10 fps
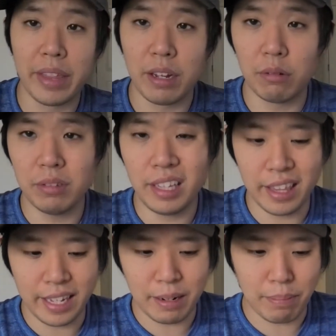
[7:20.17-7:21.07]
The only
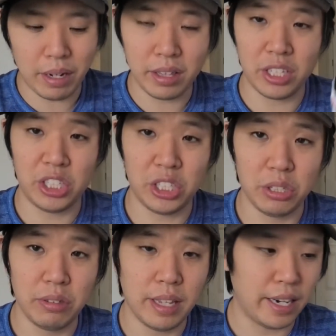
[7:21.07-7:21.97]
thing about this
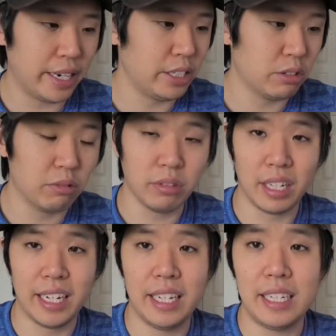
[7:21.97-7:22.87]
shoe that I don't
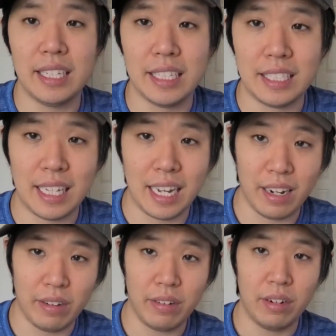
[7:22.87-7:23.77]
like is
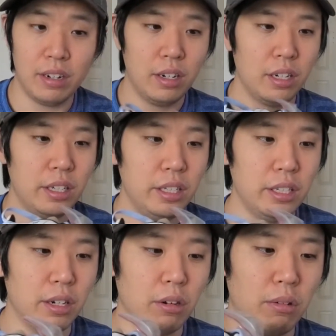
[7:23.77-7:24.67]
that,
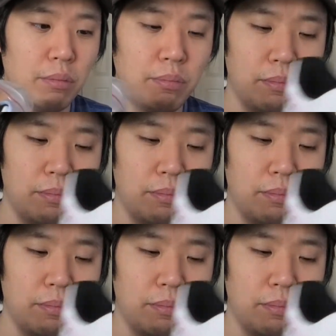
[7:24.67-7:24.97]
you know,